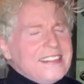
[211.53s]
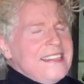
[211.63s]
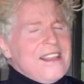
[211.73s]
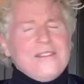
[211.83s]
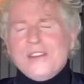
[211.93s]

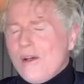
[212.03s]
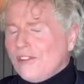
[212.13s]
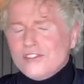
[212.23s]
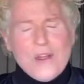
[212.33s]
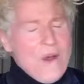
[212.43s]
love
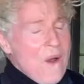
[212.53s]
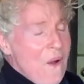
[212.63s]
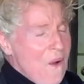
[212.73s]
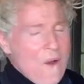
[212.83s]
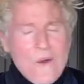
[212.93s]
knows
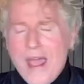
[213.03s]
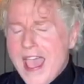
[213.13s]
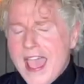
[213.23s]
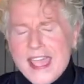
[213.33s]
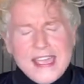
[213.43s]
no
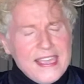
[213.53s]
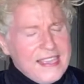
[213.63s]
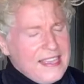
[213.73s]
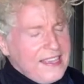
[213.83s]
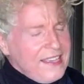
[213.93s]

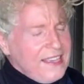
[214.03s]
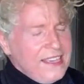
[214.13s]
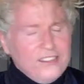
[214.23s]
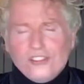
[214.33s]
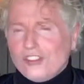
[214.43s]

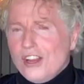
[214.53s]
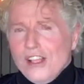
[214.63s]
age.